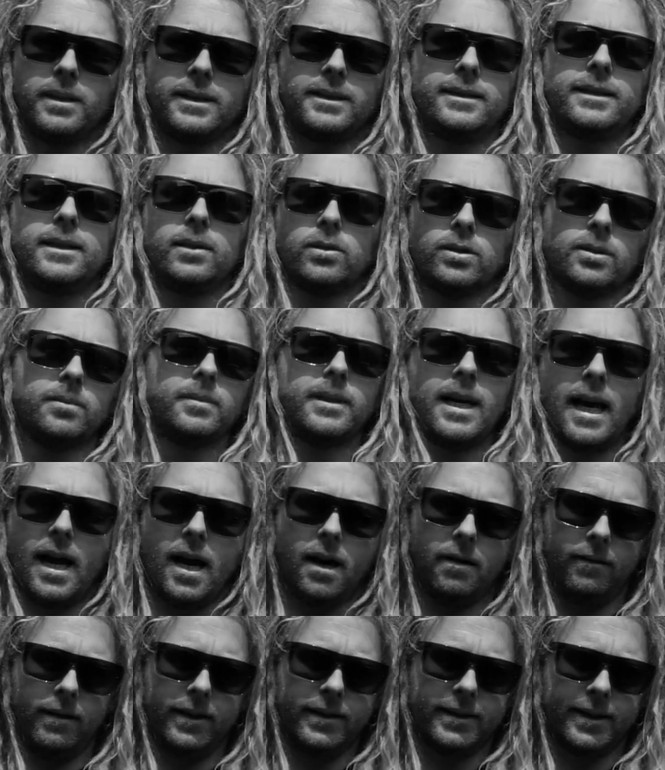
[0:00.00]
but still some
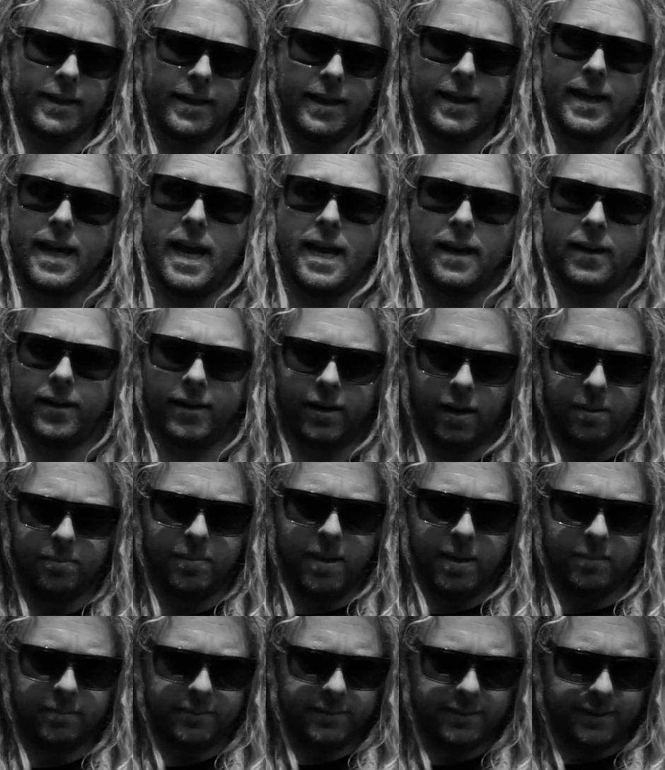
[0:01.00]
carry to connect the
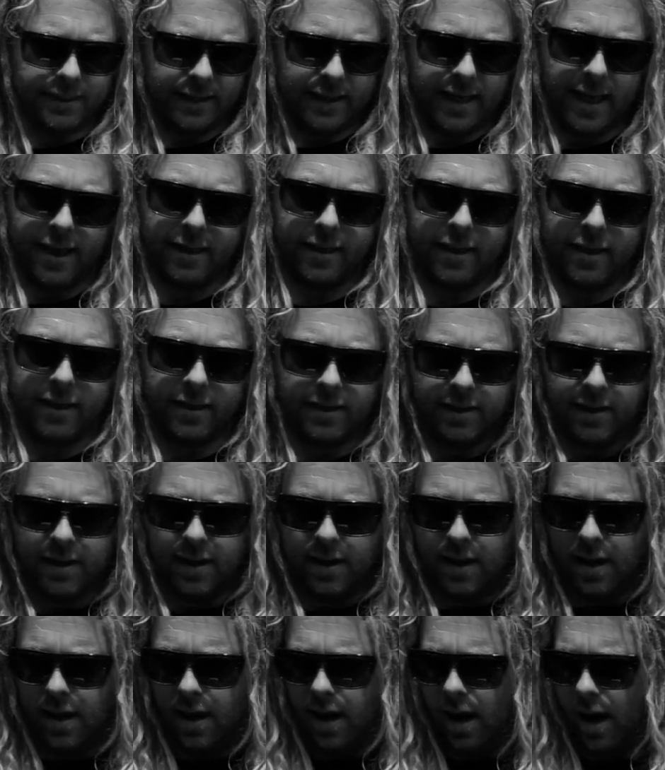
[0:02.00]
bumps together.
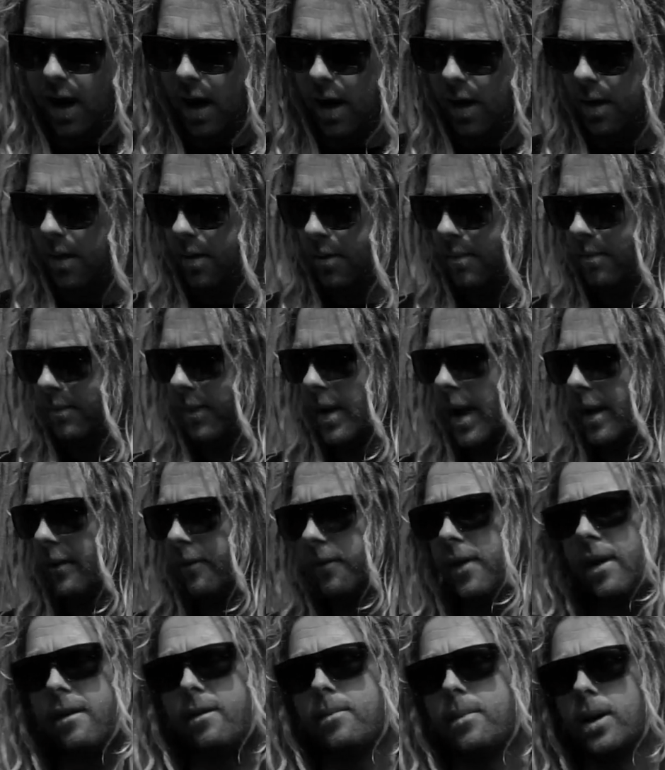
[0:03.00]

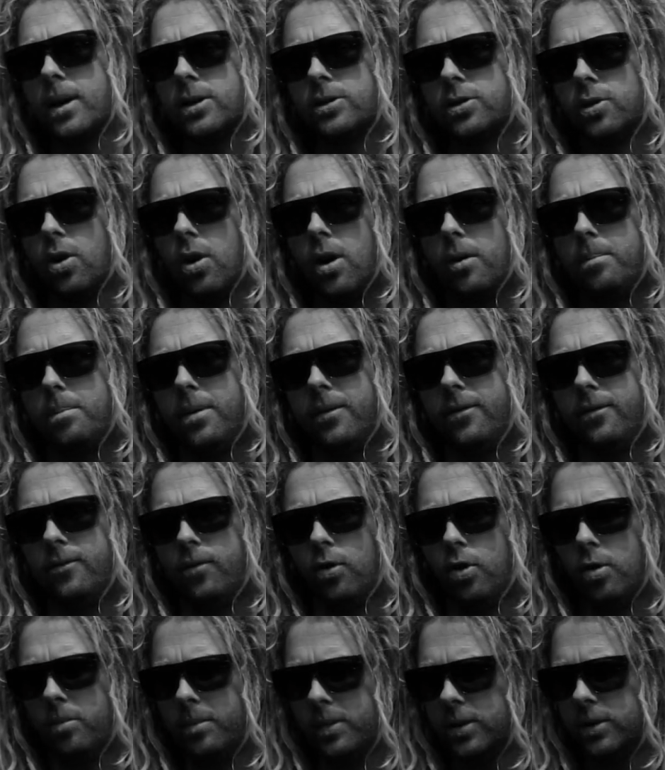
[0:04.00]
Very much not a
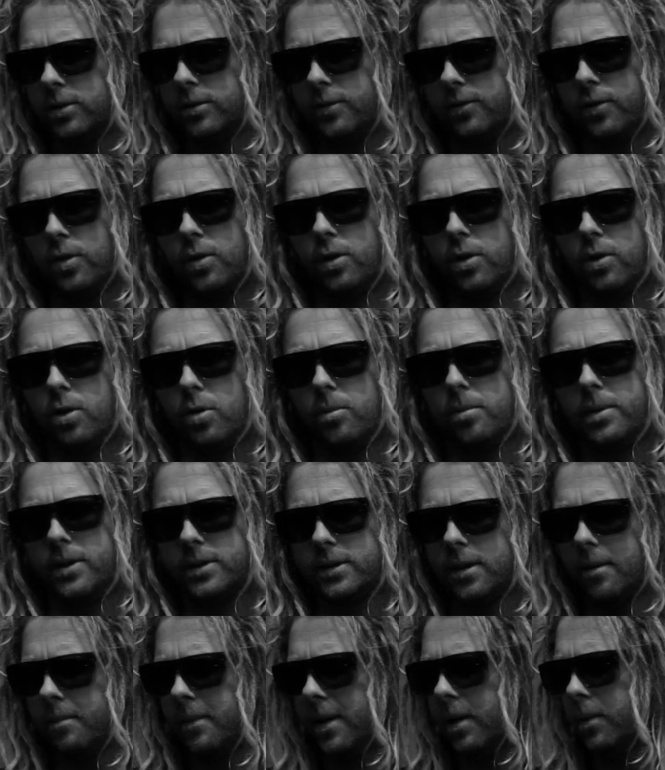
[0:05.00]
performance foil,
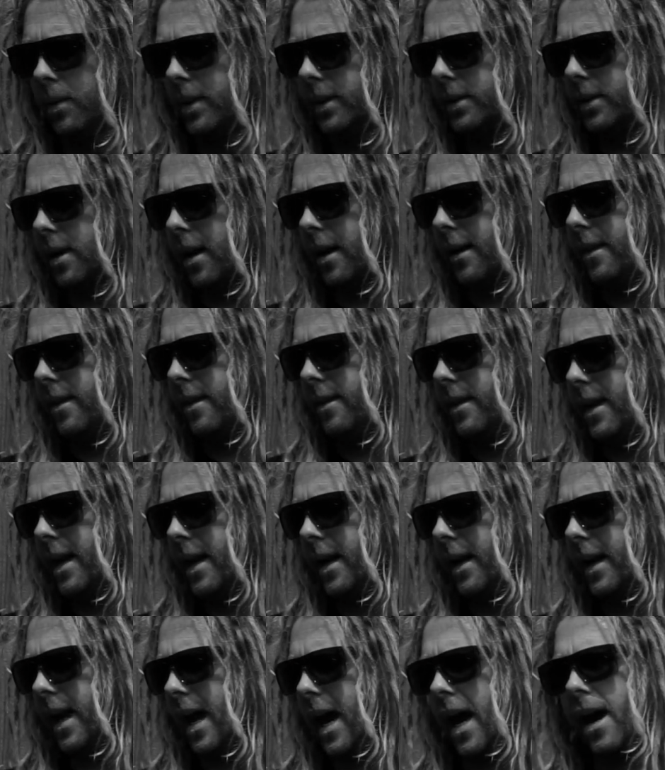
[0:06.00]
but something which I
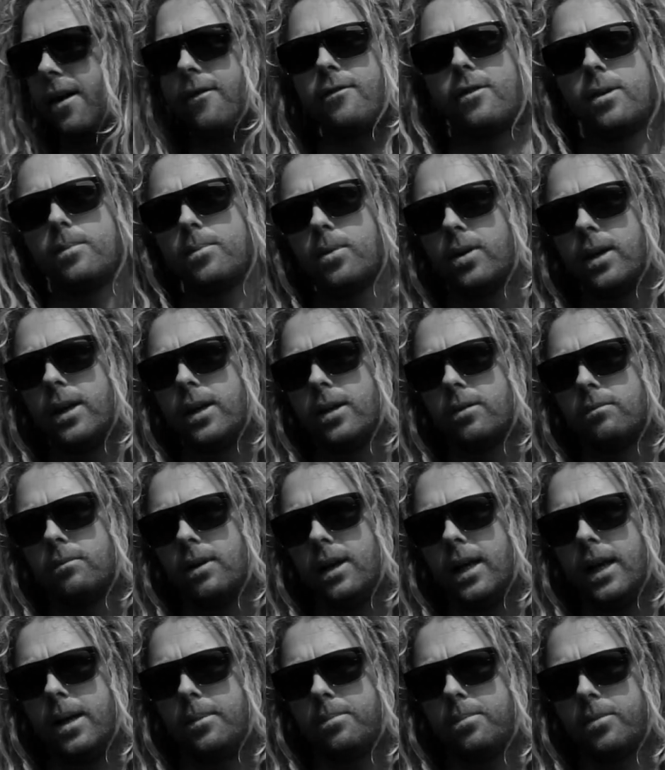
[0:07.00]
think everybody can
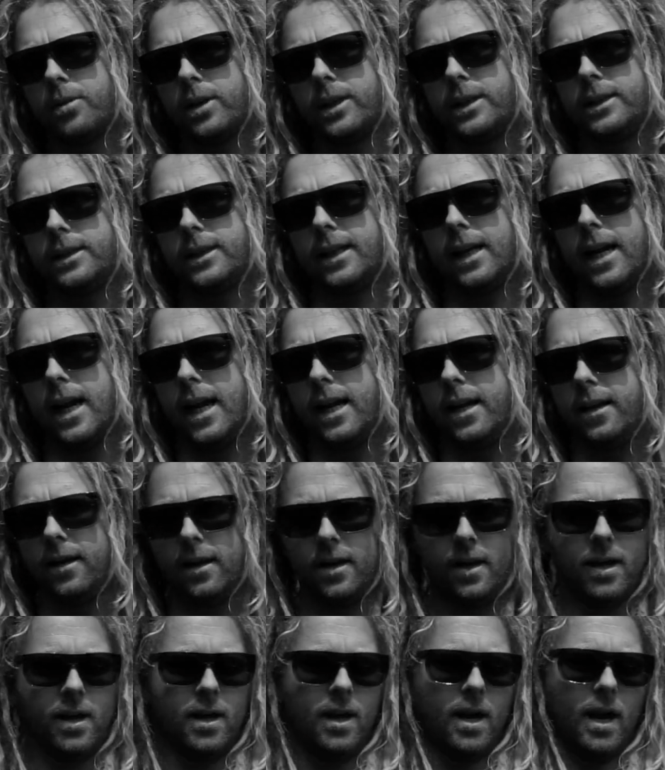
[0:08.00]
really appreciate
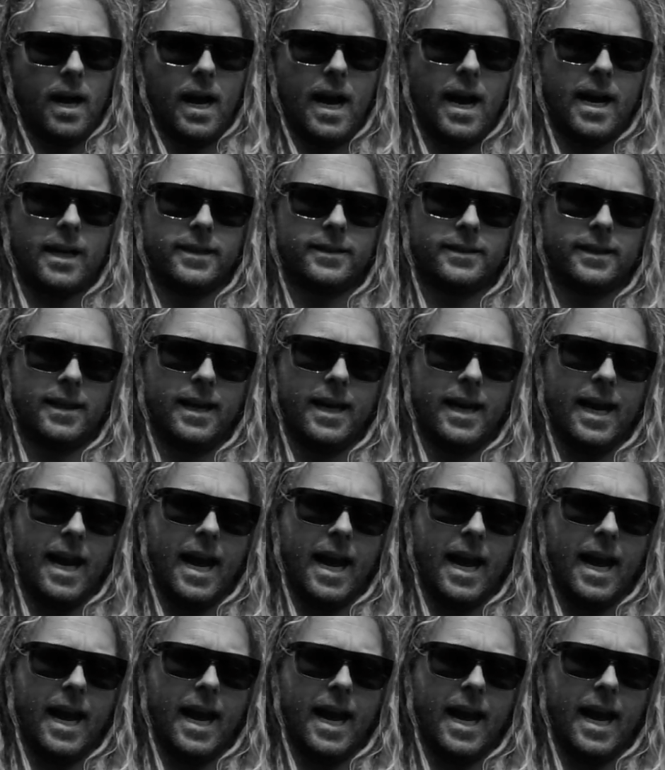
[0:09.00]
as an